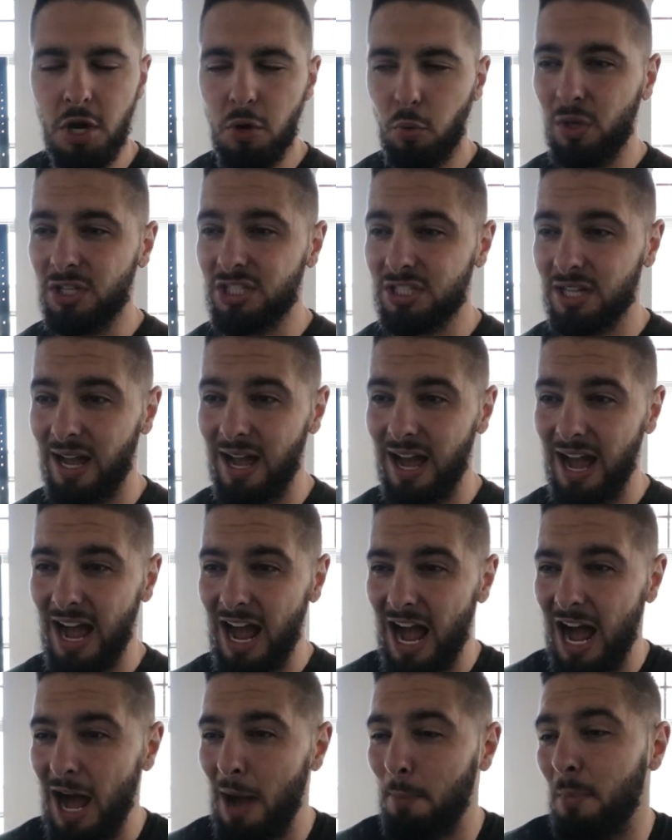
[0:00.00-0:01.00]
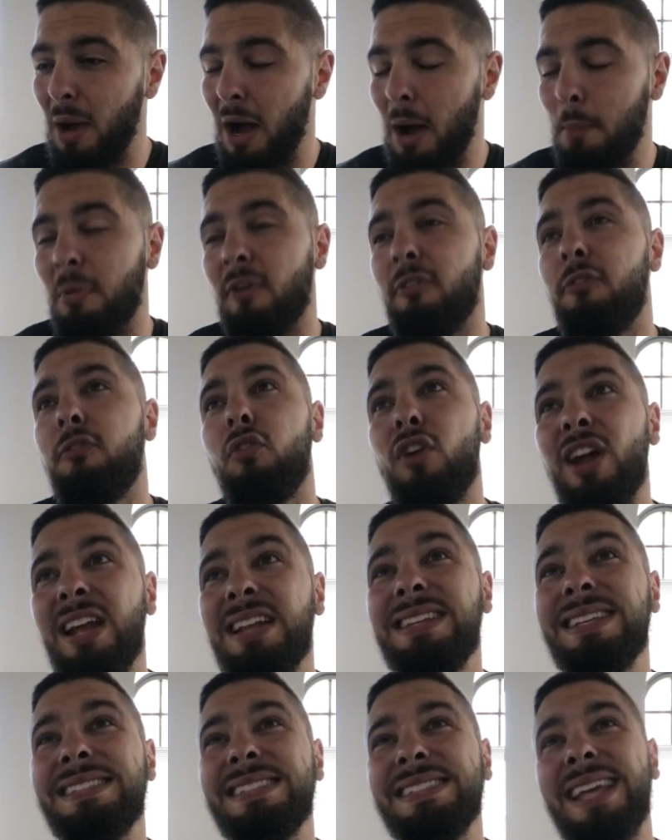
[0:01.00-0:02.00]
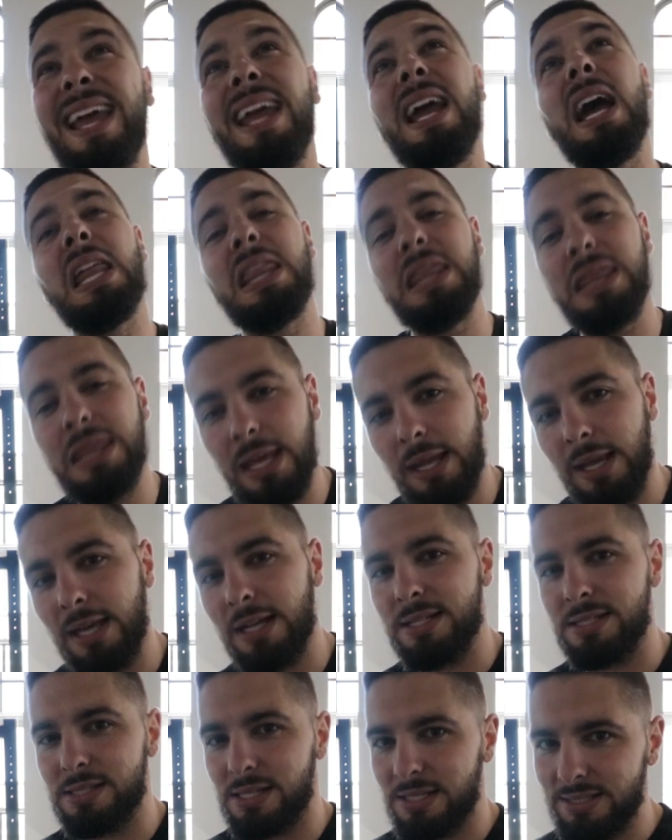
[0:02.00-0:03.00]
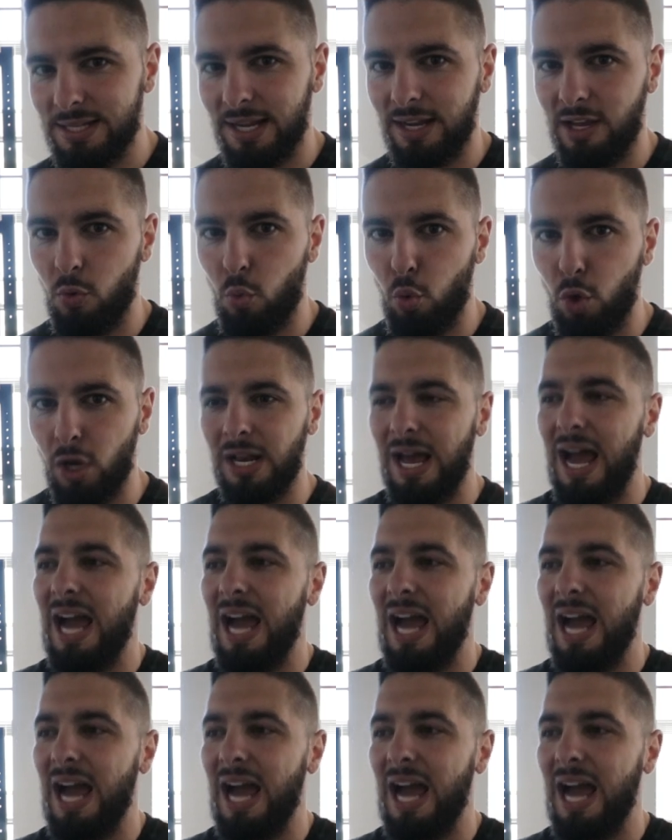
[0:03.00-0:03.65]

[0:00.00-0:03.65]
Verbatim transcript: which I'm afraid to say, I think it is the second one.